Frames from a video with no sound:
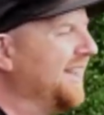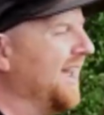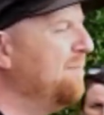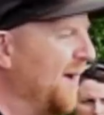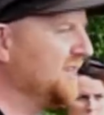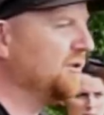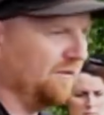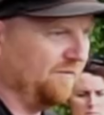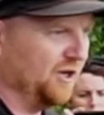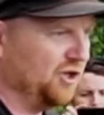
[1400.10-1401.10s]
and getting
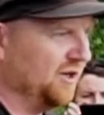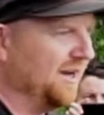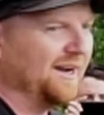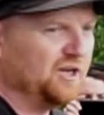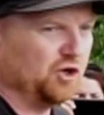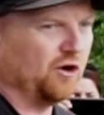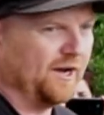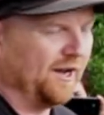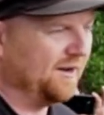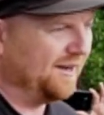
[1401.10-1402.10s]
better at fishing and
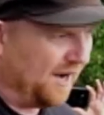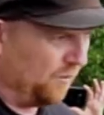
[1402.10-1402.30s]
enjoying it.